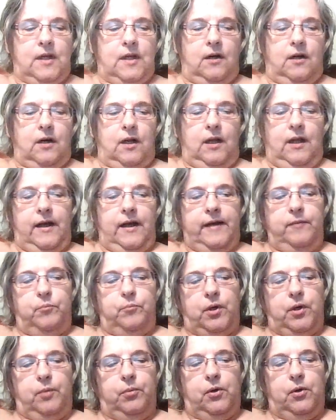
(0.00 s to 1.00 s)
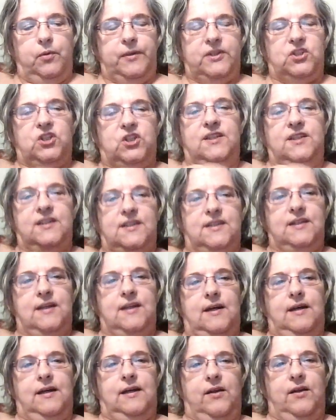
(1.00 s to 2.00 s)
got light purple, which is
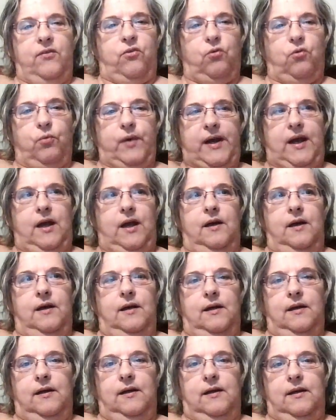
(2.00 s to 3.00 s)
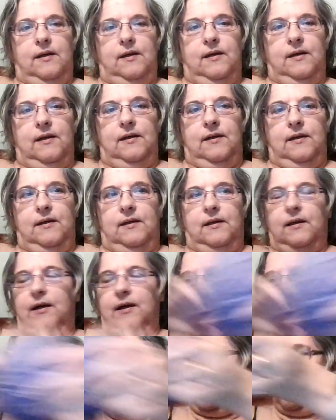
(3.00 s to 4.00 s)
three.
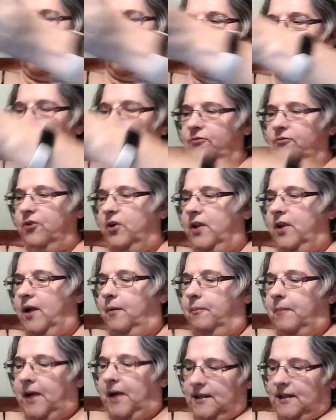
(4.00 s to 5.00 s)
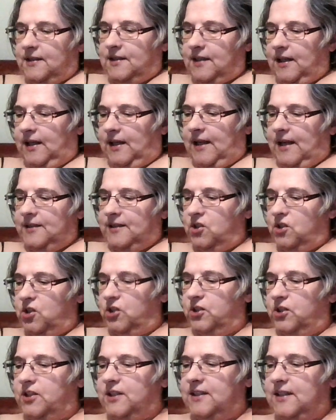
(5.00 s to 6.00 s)
Color three for the mixed
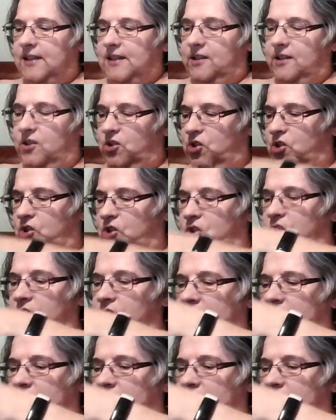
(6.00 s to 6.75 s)
cluster stitch.